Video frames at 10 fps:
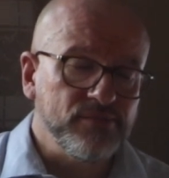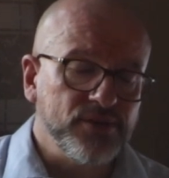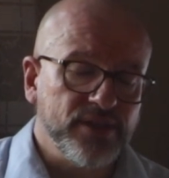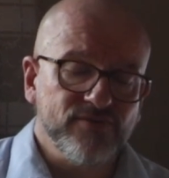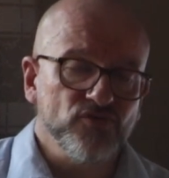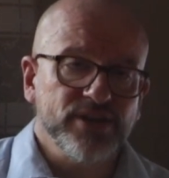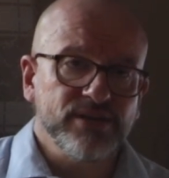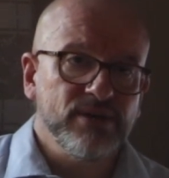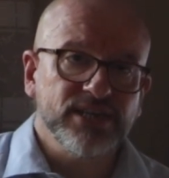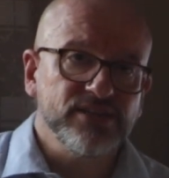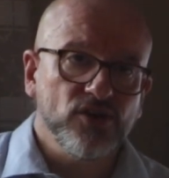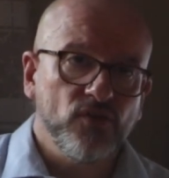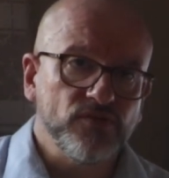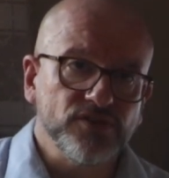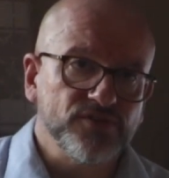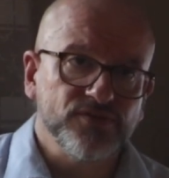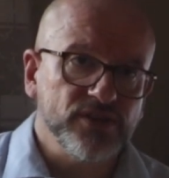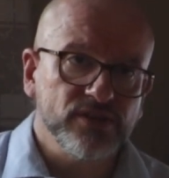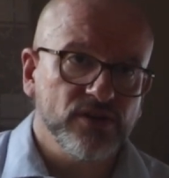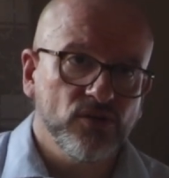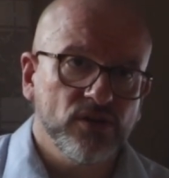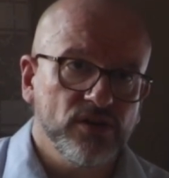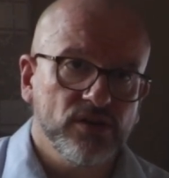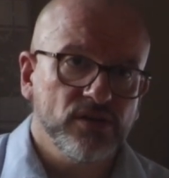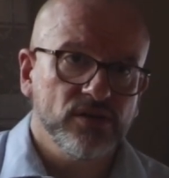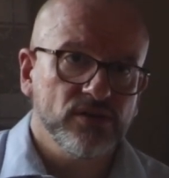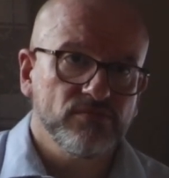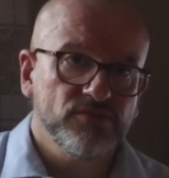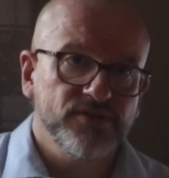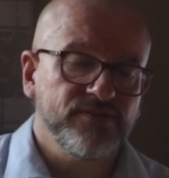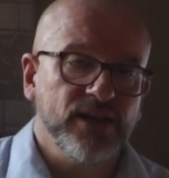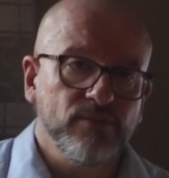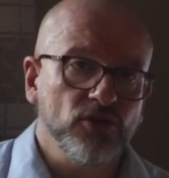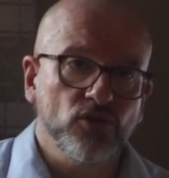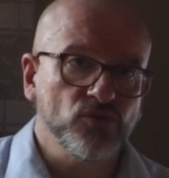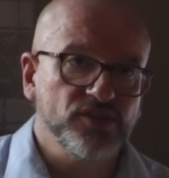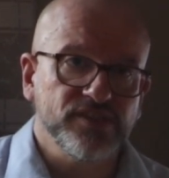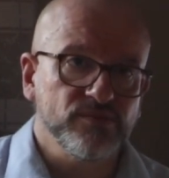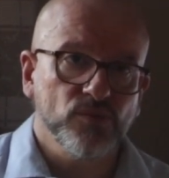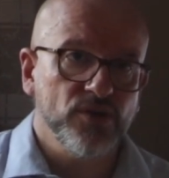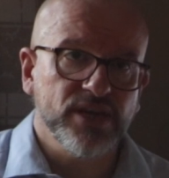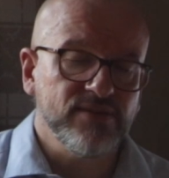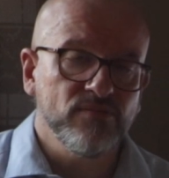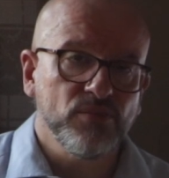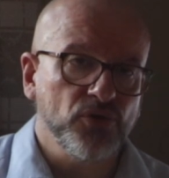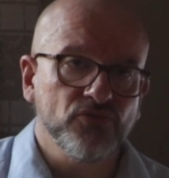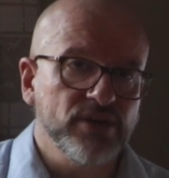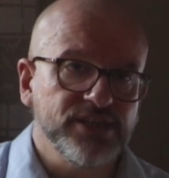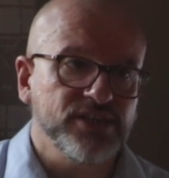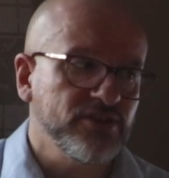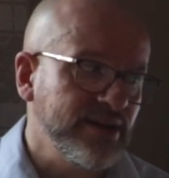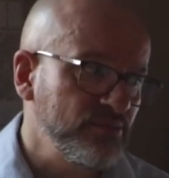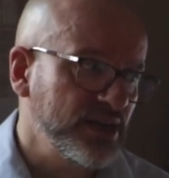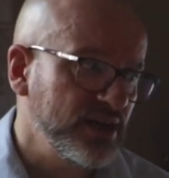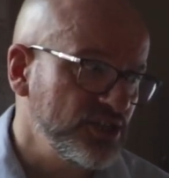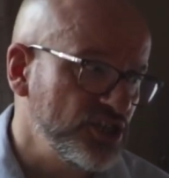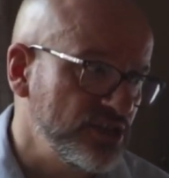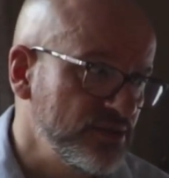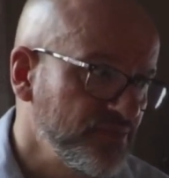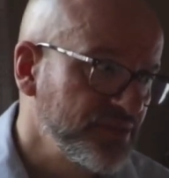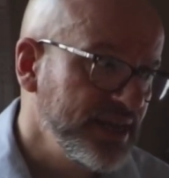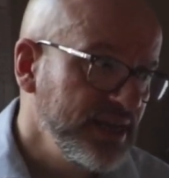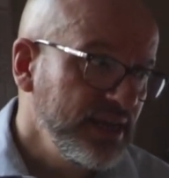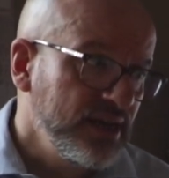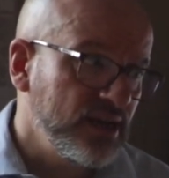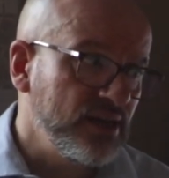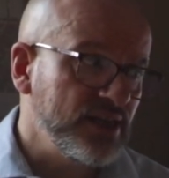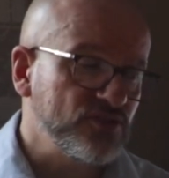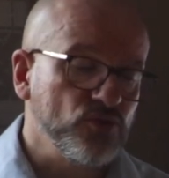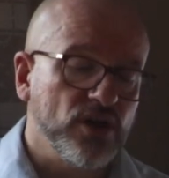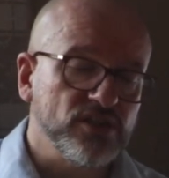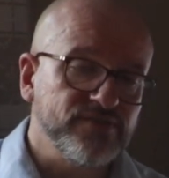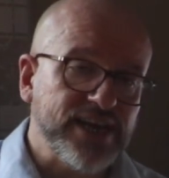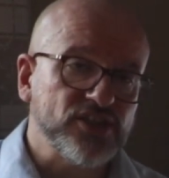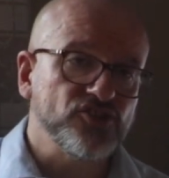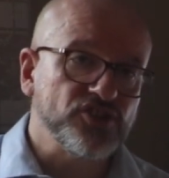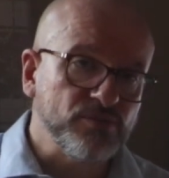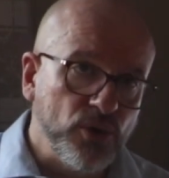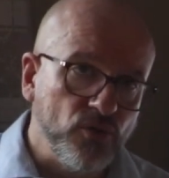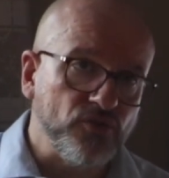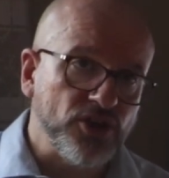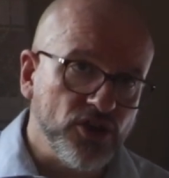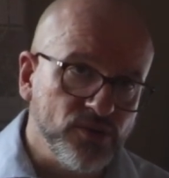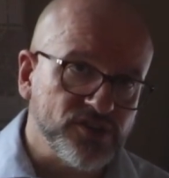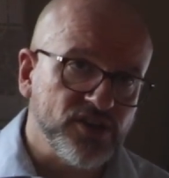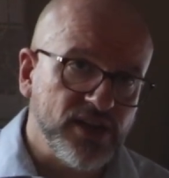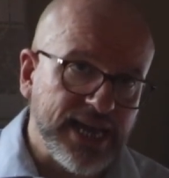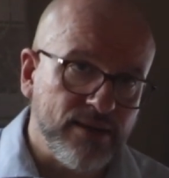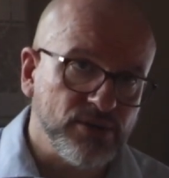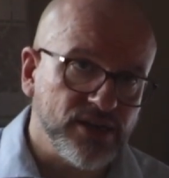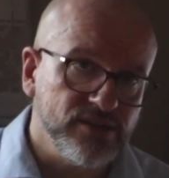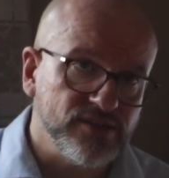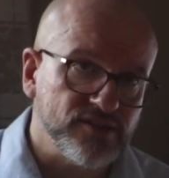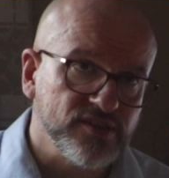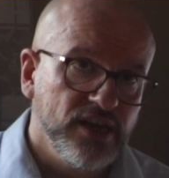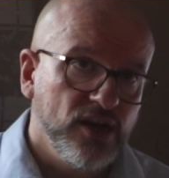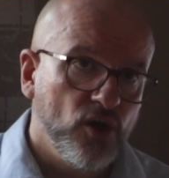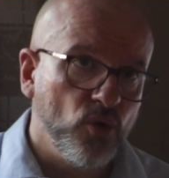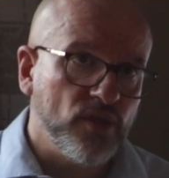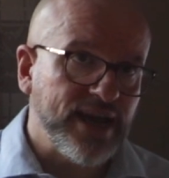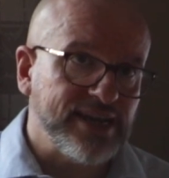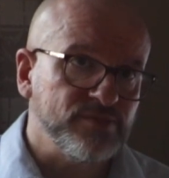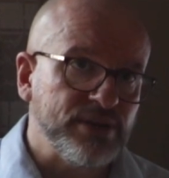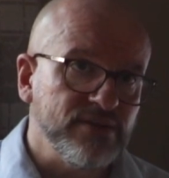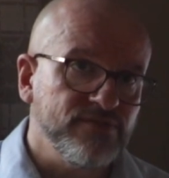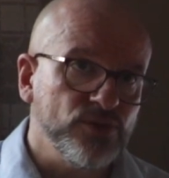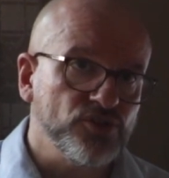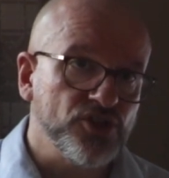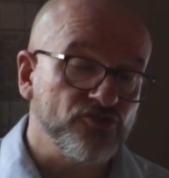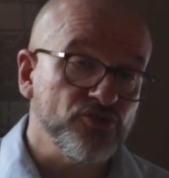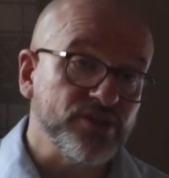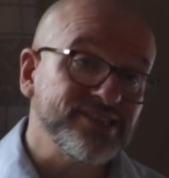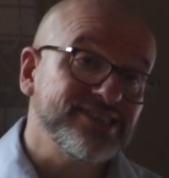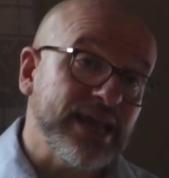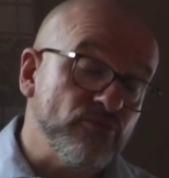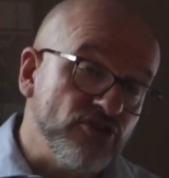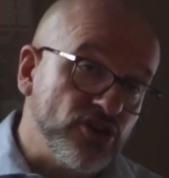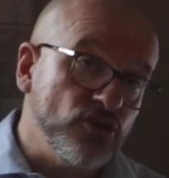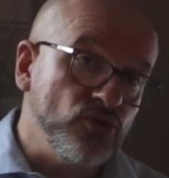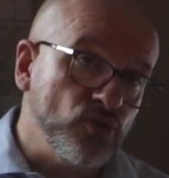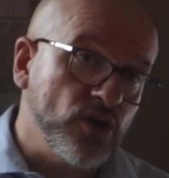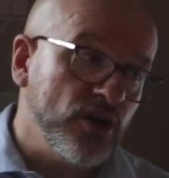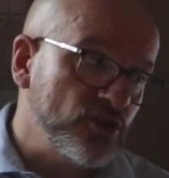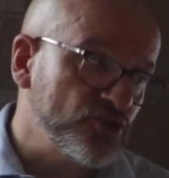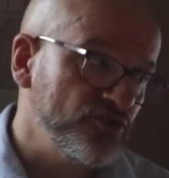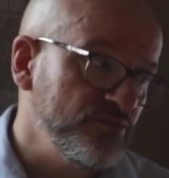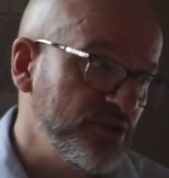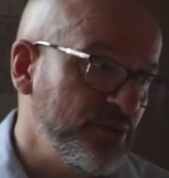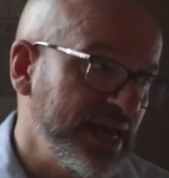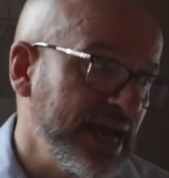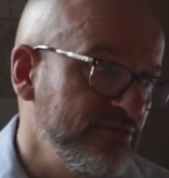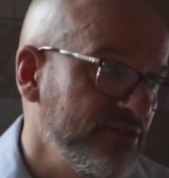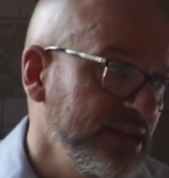that they've already made offers for to fill up the courses and won't even bother reading your application. There's all kinds of extra support for you as early applicants. All of that is being filtered through the separate Google Classroom that we have